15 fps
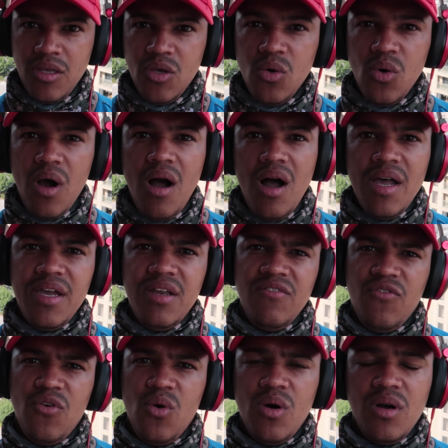you are in
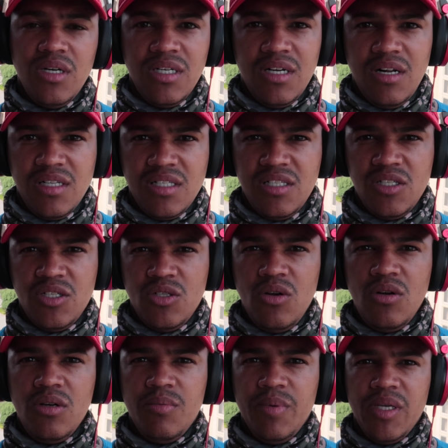for a culture shock